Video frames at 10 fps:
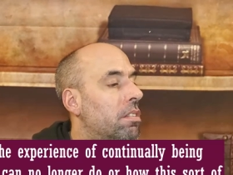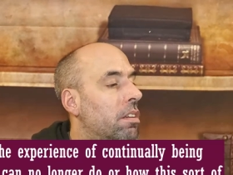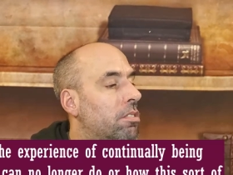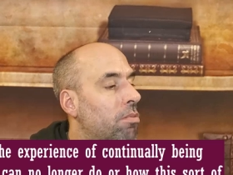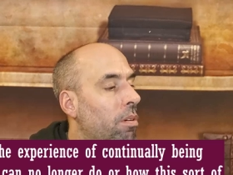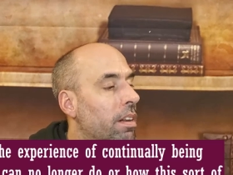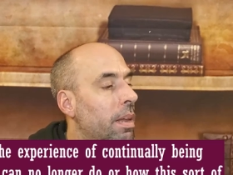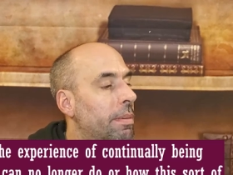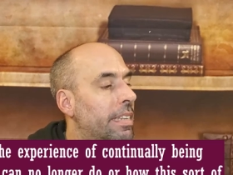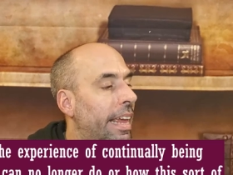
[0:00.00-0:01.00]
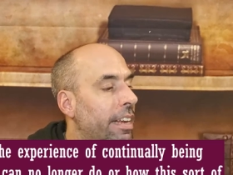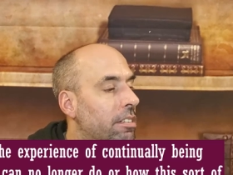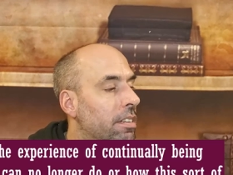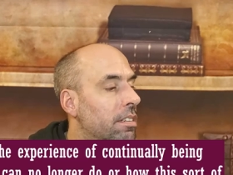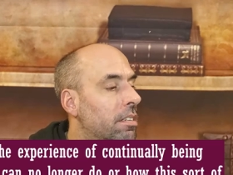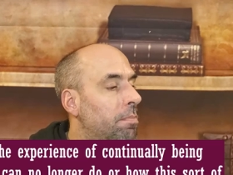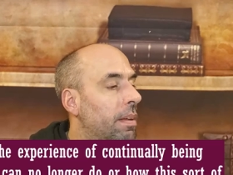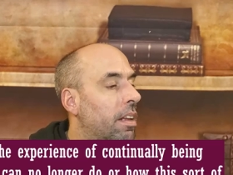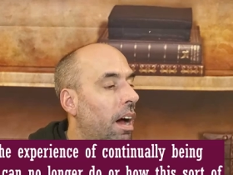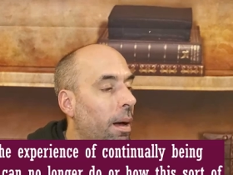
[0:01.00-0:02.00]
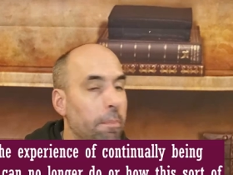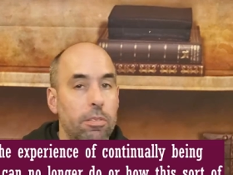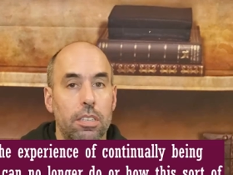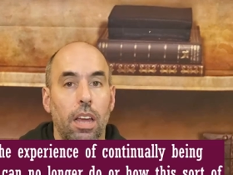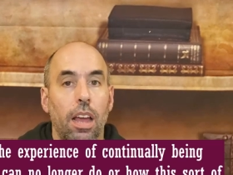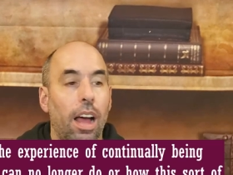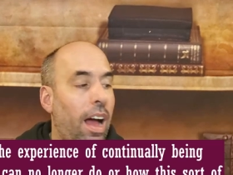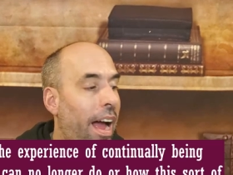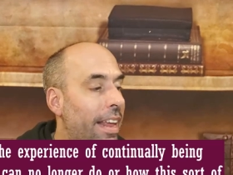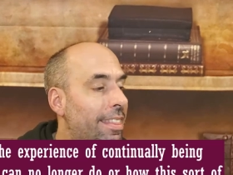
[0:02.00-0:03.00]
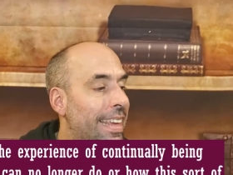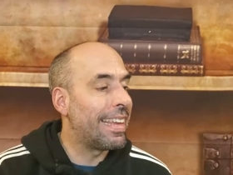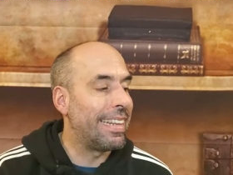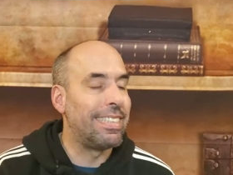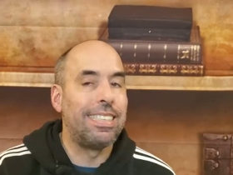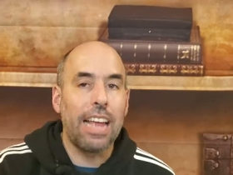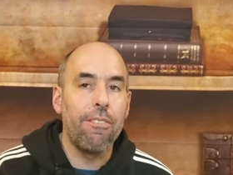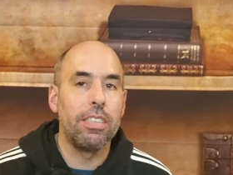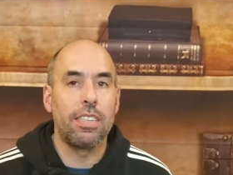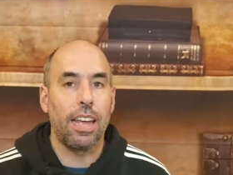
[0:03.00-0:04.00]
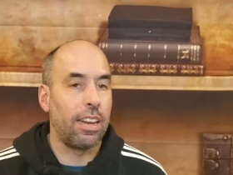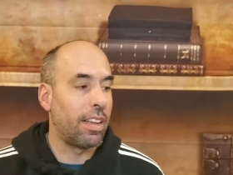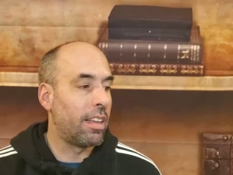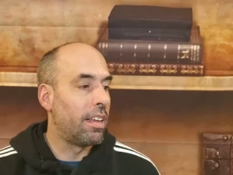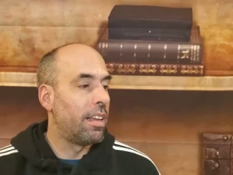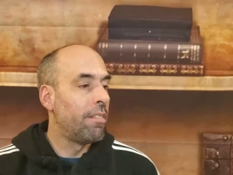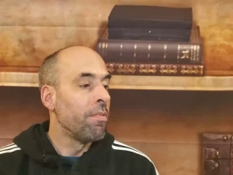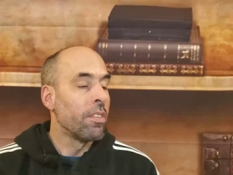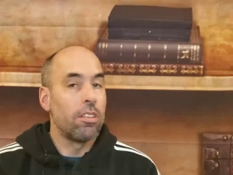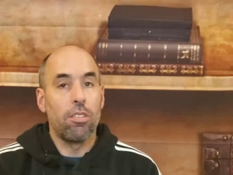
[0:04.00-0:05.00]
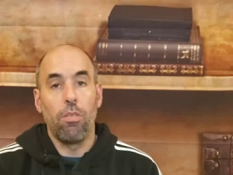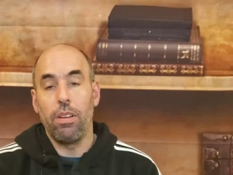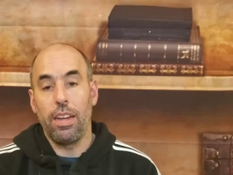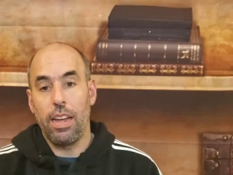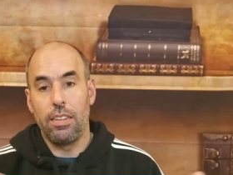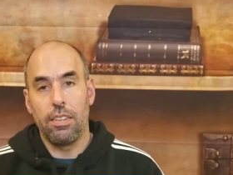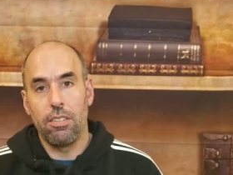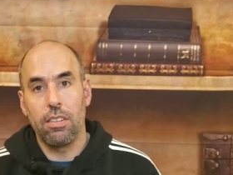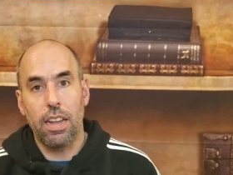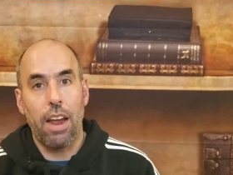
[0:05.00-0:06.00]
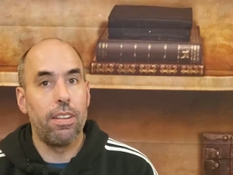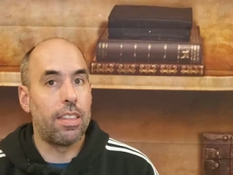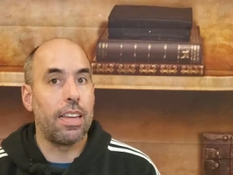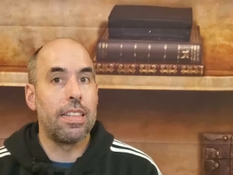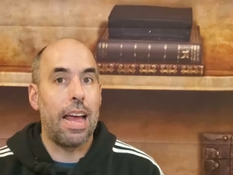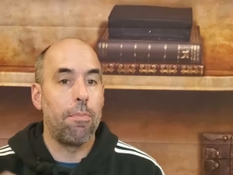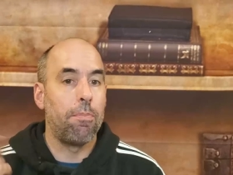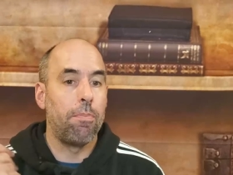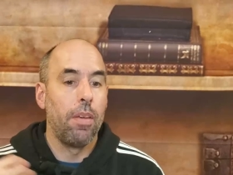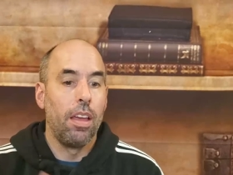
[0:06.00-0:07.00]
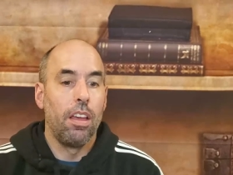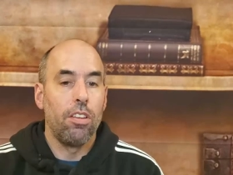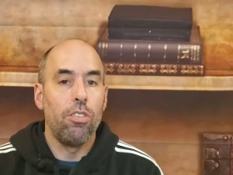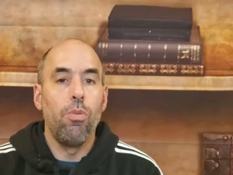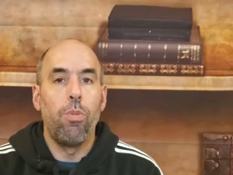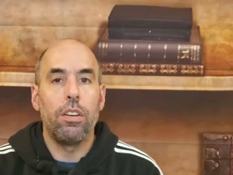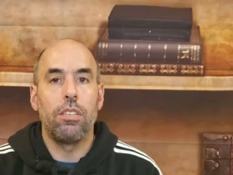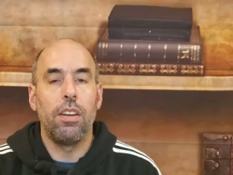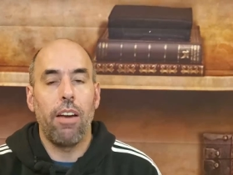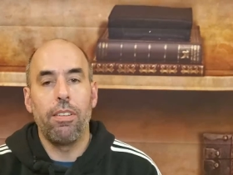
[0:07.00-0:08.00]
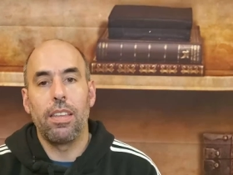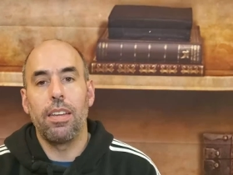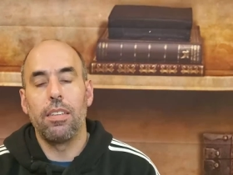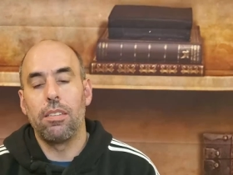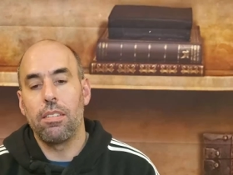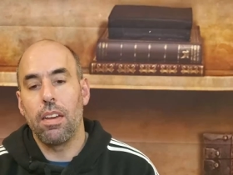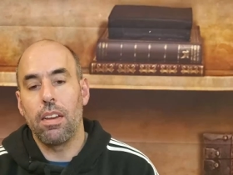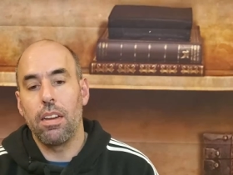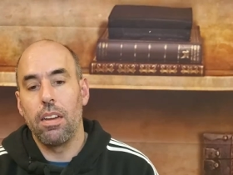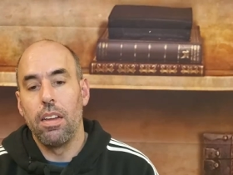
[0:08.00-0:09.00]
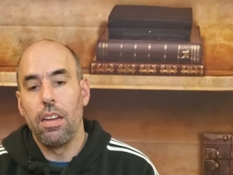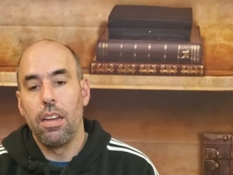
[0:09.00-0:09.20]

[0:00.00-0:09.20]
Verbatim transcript: this sort of limitations becomes, I think is devastating. So it's just everything that you, but everything is uh,